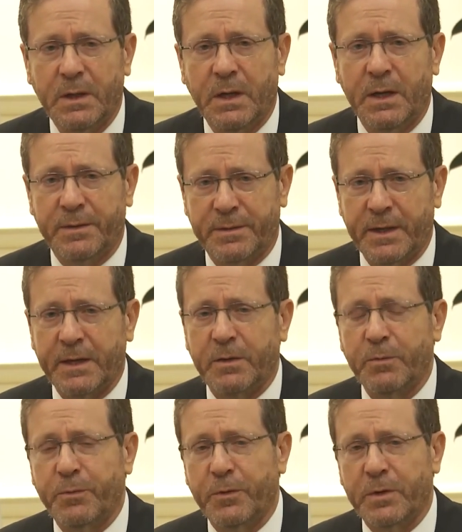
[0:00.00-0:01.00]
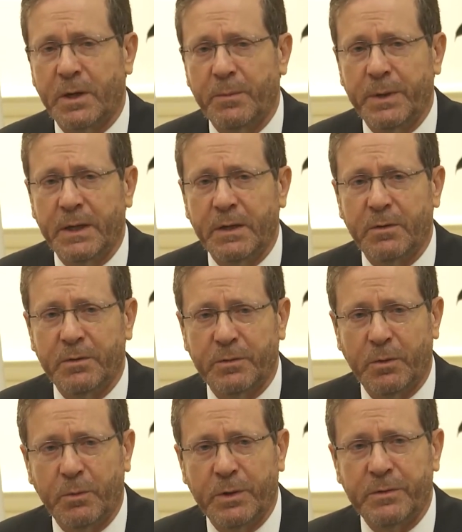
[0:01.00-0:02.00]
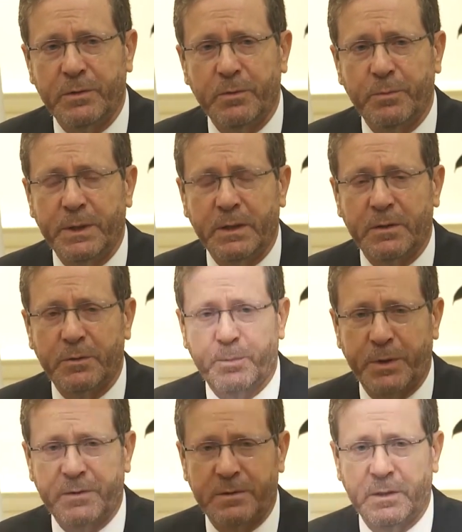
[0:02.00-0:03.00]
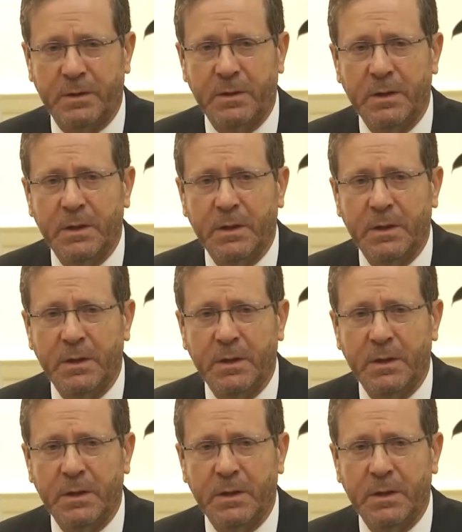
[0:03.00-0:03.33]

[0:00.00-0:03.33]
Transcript: I thank you for coming here. As always, you've been expressing